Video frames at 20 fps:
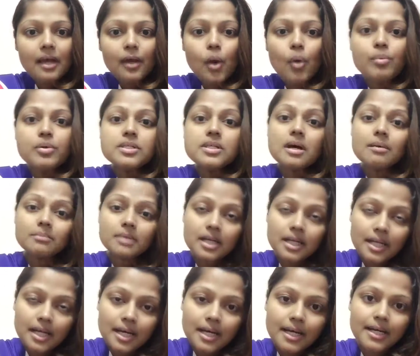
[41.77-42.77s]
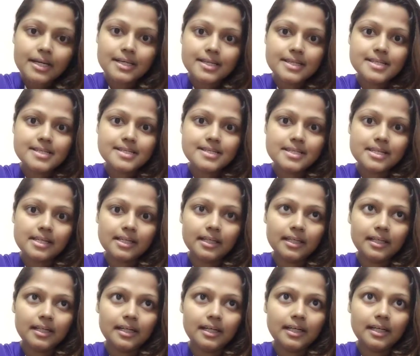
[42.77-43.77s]
Kuma Shambhala is,
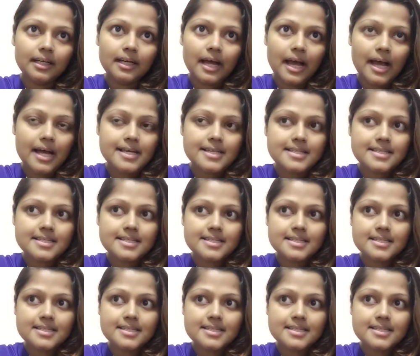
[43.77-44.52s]
as